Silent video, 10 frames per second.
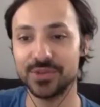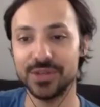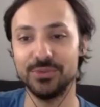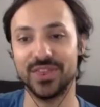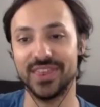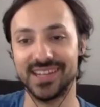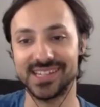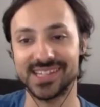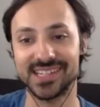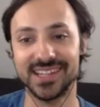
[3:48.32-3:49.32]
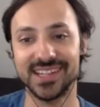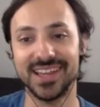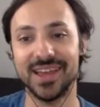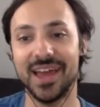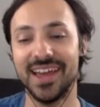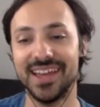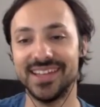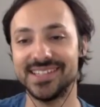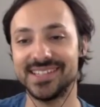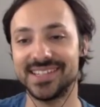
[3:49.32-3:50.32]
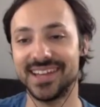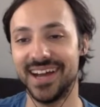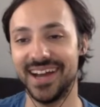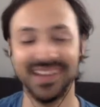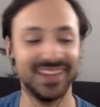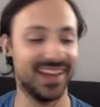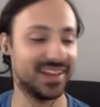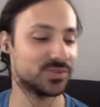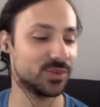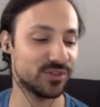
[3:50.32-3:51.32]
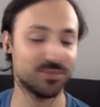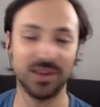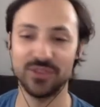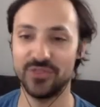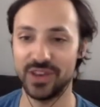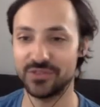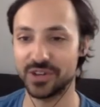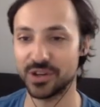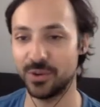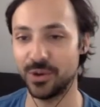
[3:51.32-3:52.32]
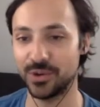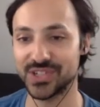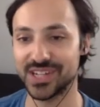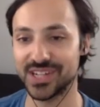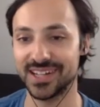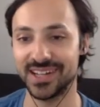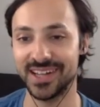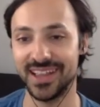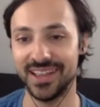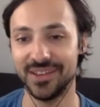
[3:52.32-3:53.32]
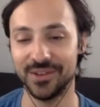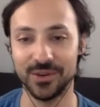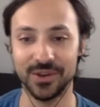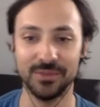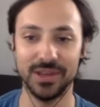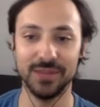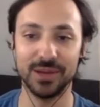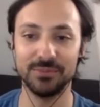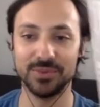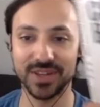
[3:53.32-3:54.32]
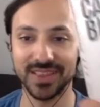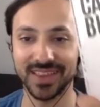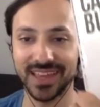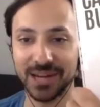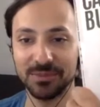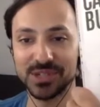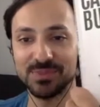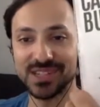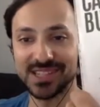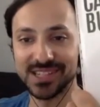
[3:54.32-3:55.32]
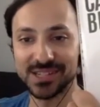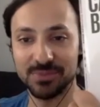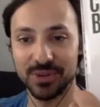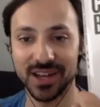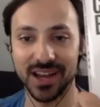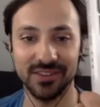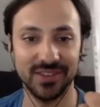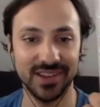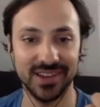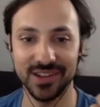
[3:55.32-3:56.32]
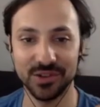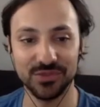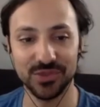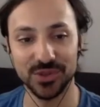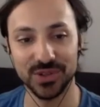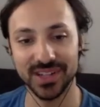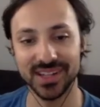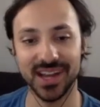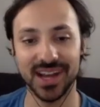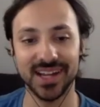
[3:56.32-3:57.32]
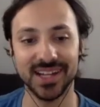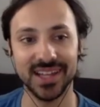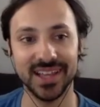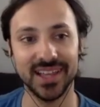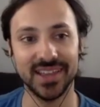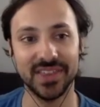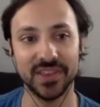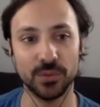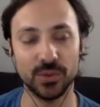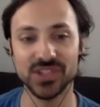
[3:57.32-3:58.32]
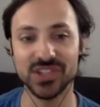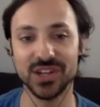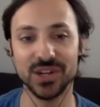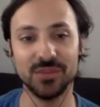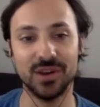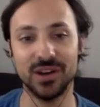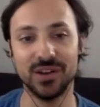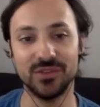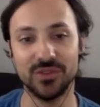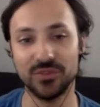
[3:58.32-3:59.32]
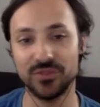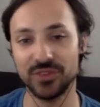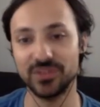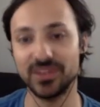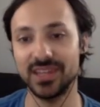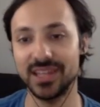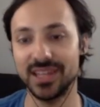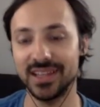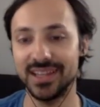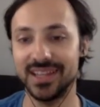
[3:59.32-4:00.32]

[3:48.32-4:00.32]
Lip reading: with this? And yeah, it's one of my favorite quotes. And, you know, in my book, the Cannabis Business Book, I've interviewed and got the wisdom of 50 leading